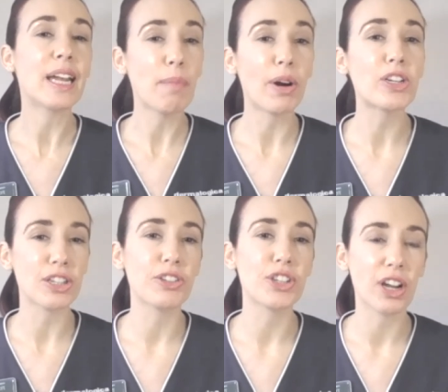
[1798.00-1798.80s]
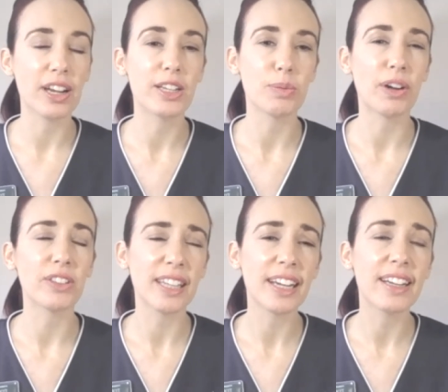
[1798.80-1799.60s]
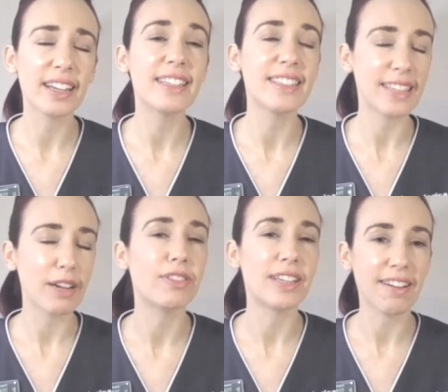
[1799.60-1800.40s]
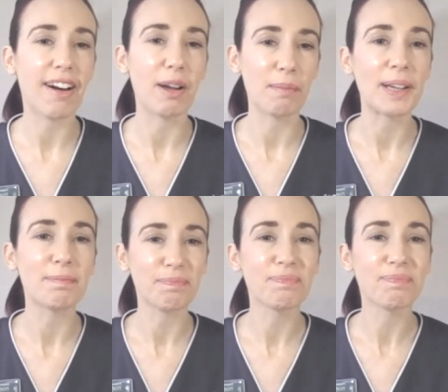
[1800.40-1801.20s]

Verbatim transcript: emotional journey as well. So I think it is definitely timely.